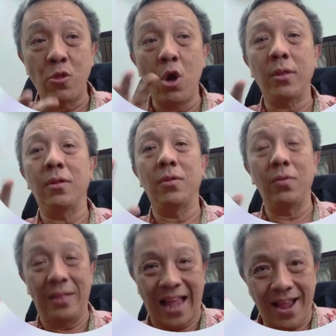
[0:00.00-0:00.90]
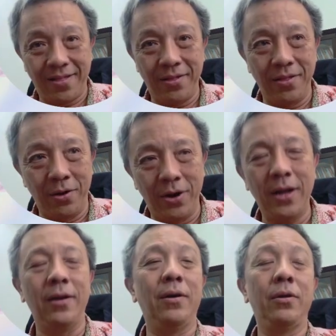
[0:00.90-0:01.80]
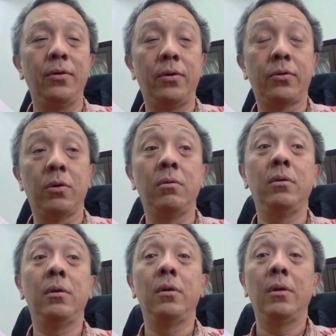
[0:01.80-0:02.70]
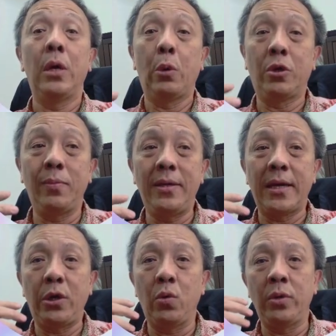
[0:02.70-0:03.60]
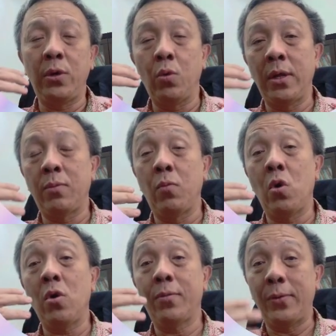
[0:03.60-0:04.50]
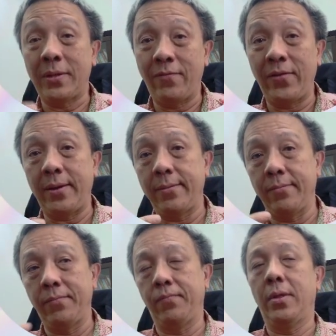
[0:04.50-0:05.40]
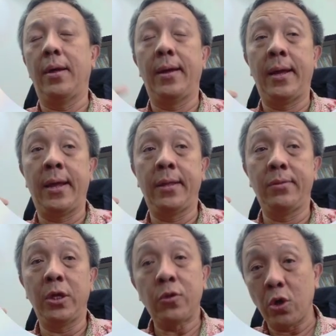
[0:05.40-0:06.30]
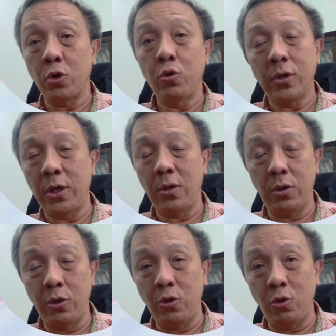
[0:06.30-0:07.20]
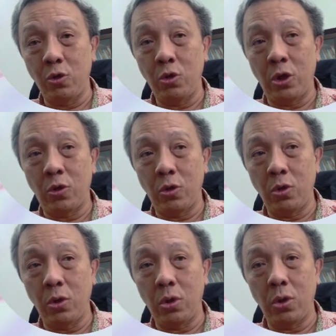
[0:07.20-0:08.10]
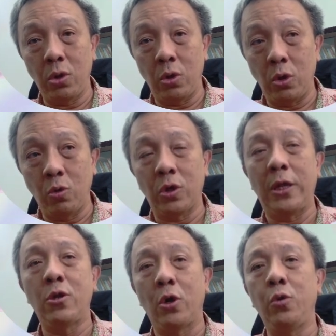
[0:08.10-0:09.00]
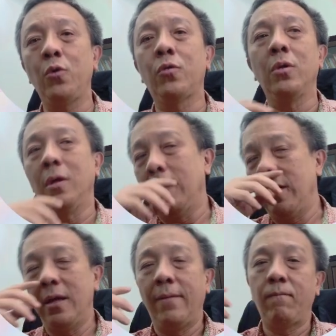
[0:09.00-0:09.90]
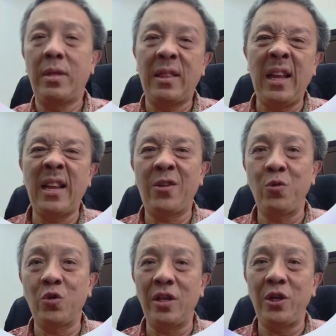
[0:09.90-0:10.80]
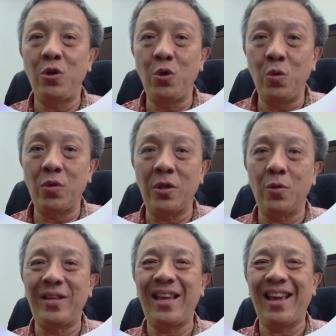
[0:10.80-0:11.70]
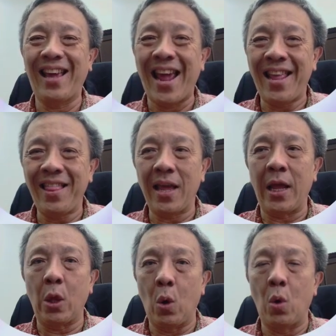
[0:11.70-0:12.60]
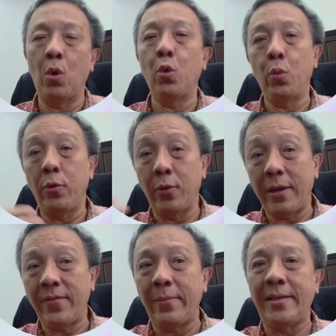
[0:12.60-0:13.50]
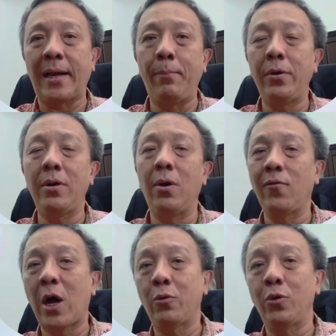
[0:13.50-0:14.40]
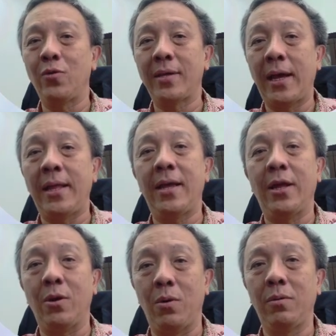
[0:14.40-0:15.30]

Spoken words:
not that, all right. So which means that you only want more specific, and it's not usually it's usually not used. The thing that's usually used is only and or. We will give some example of how to use and or.